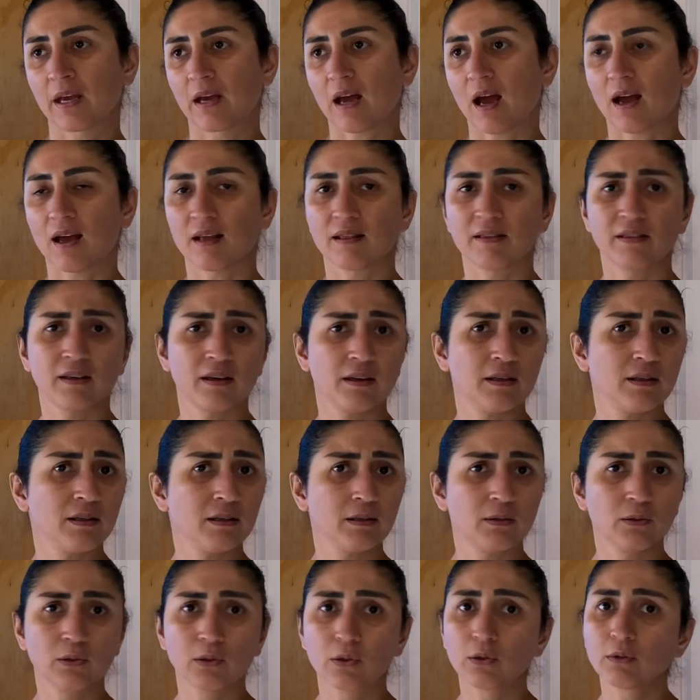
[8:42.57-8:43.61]
And there is
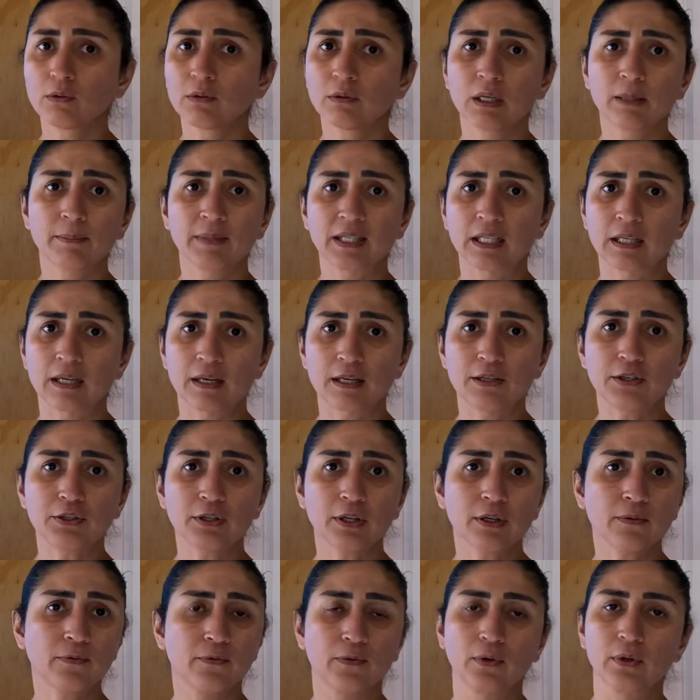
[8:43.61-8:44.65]
no
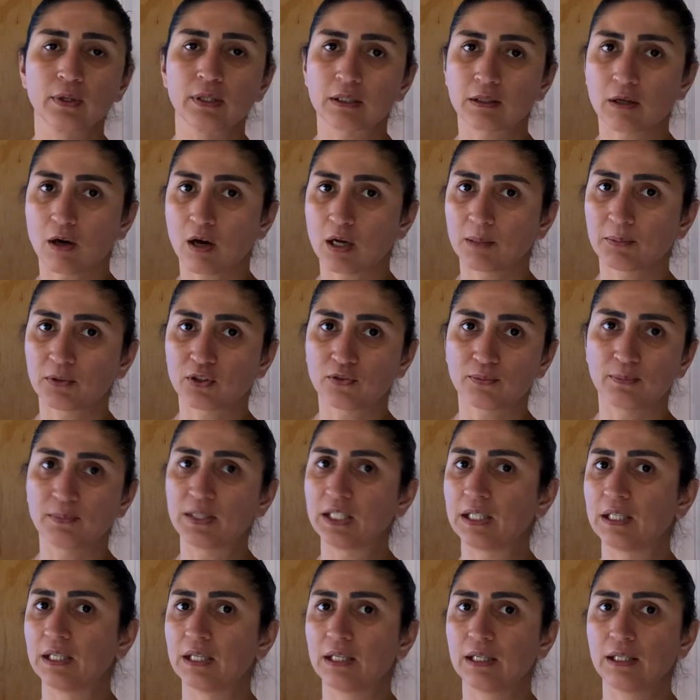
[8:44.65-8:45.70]
limitation for the type of
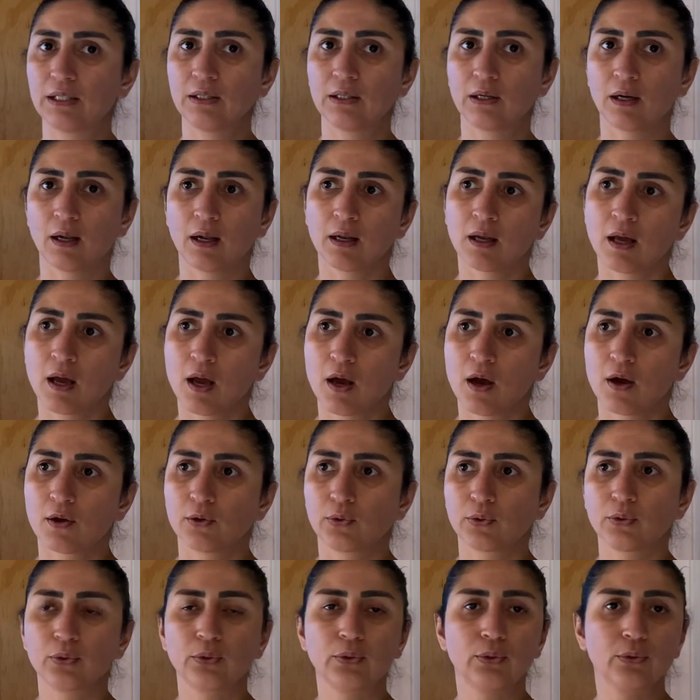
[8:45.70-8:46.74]
material
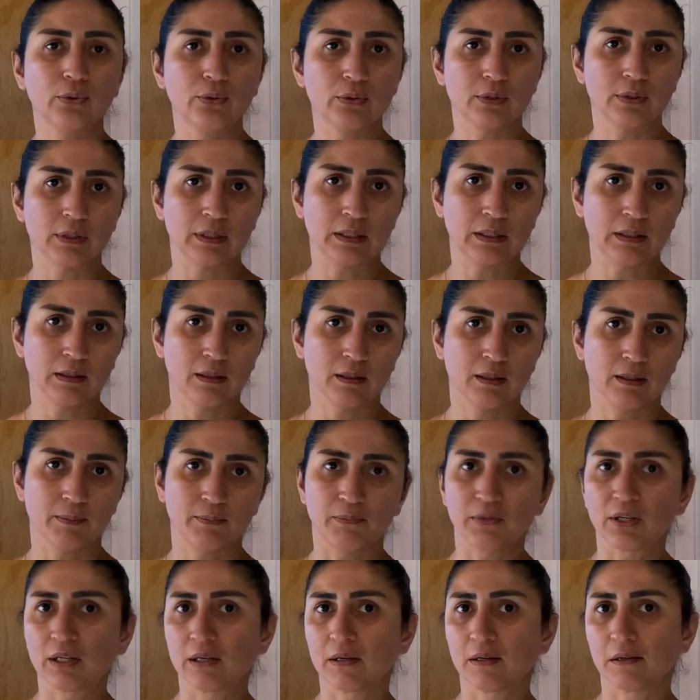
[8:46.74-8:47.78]
to use in this
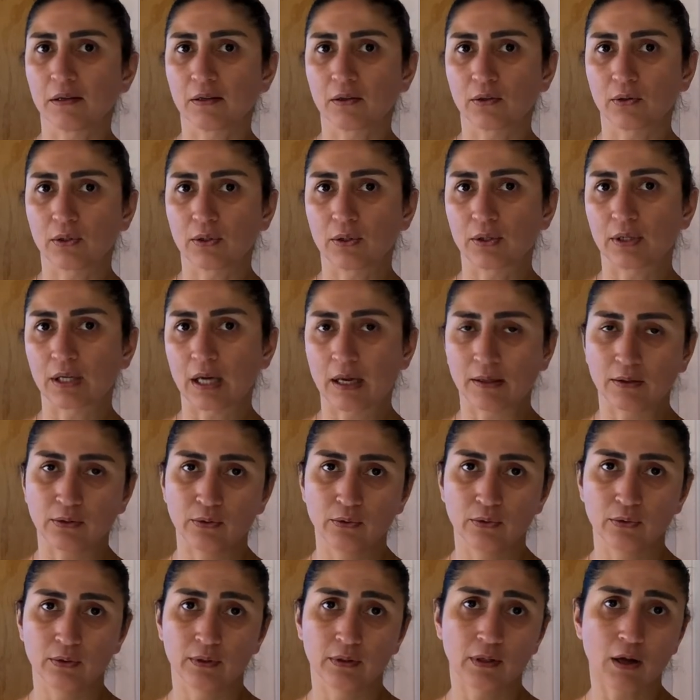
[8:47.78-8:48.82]
building. So you can
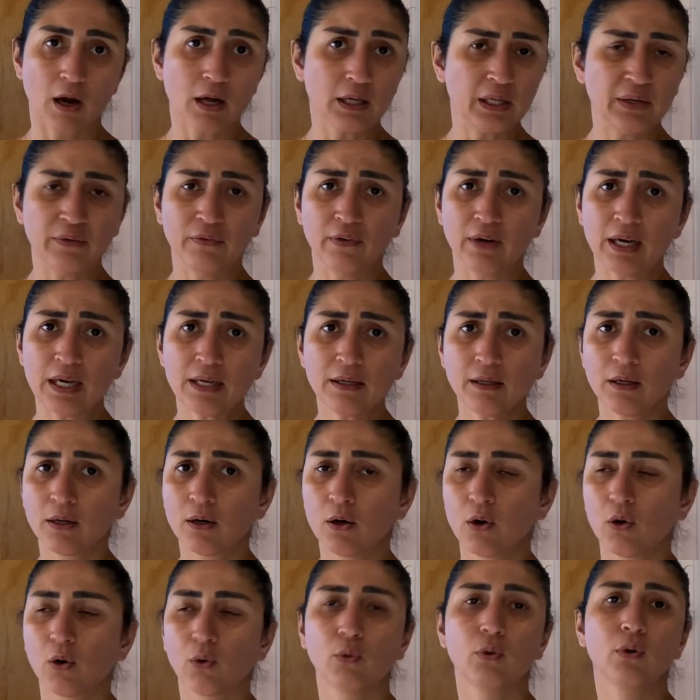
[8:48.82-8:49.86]
use lightweight
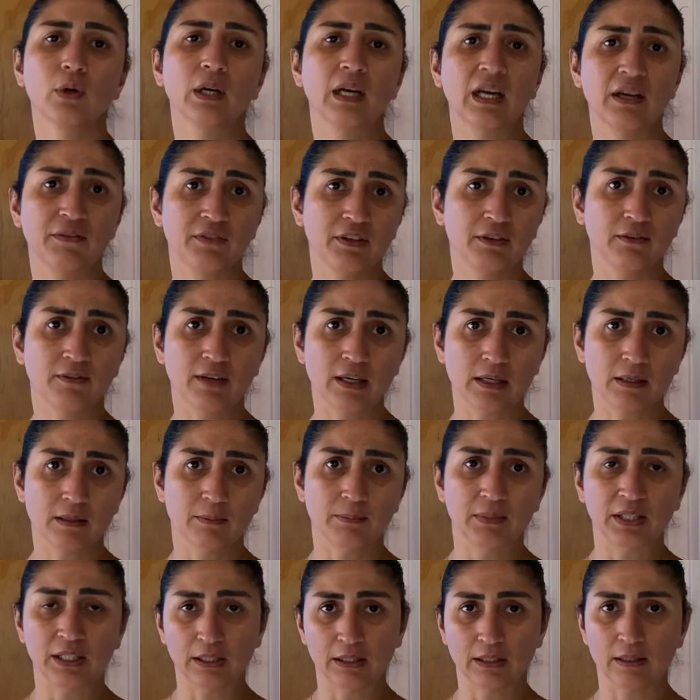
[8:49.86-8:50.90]
or heavyweight
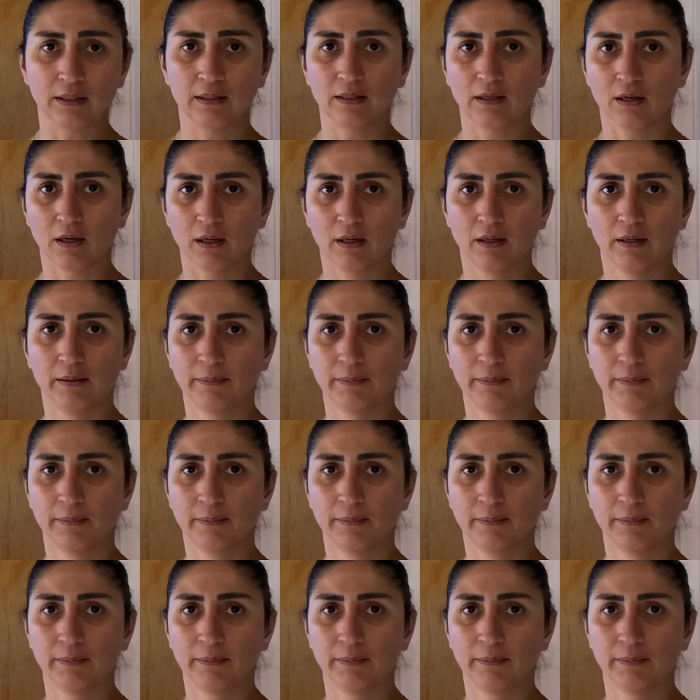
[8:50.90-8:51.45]
material.